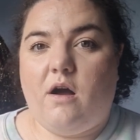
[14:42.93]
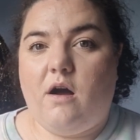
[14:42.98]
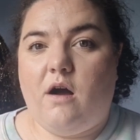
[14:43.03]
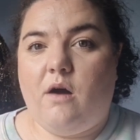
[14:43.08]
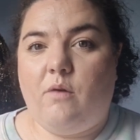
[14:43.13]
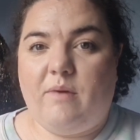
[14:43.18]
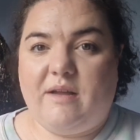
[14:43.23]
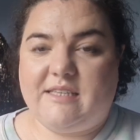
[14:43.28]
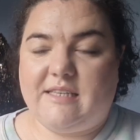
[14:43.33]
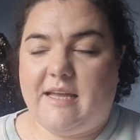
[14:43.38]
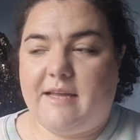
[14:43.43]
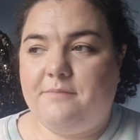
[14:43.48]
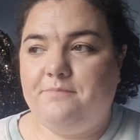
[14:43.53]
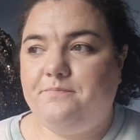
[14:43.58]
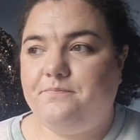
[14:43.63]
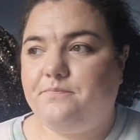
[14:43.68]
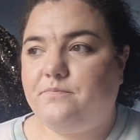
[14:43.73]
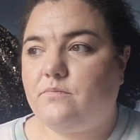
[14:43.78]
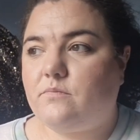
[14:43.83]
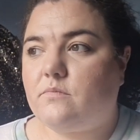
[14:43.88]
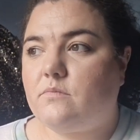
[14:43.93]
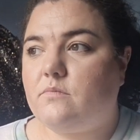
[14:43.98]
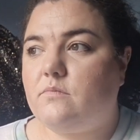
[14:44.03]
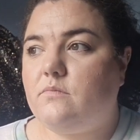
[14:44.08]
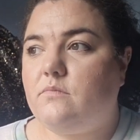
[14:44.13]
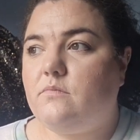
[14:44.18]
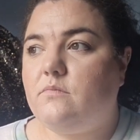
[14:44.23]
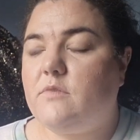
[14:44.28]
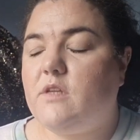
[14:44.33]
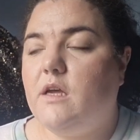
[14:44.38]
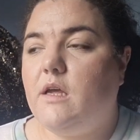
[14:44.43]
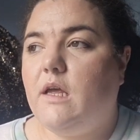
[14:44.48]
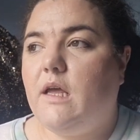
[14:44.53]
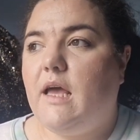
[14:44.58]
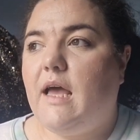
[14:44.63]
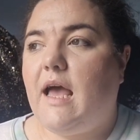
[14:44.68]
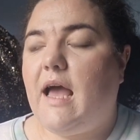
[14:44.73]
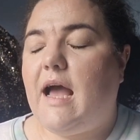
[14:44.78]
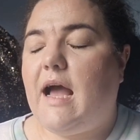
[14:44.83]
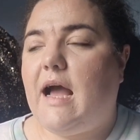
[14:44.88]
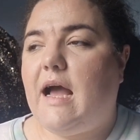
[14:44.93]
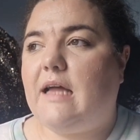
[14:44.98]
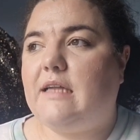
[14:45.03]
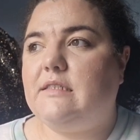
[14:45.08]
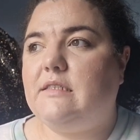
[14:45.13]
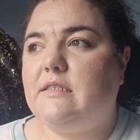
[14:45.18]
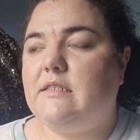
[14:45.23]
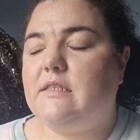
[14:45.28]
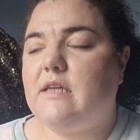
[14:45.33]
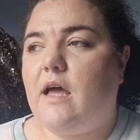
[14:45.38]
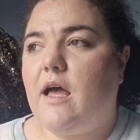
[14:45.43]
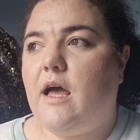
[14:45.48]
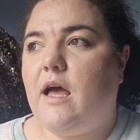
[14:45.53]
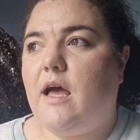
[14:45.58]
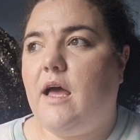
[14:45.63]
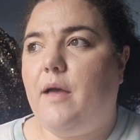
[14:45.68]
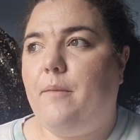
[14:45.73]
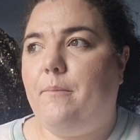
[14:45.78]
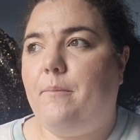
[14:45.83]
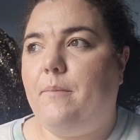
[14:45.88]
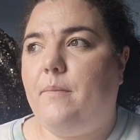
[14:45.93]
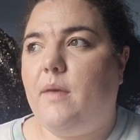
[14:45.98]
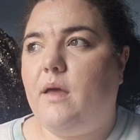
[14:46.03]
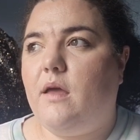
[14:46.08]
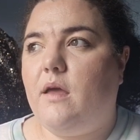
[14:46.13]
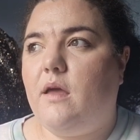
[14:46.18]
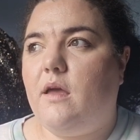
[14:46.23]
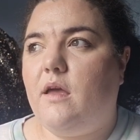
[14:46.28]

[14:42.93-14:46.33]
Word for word: our wedding, and I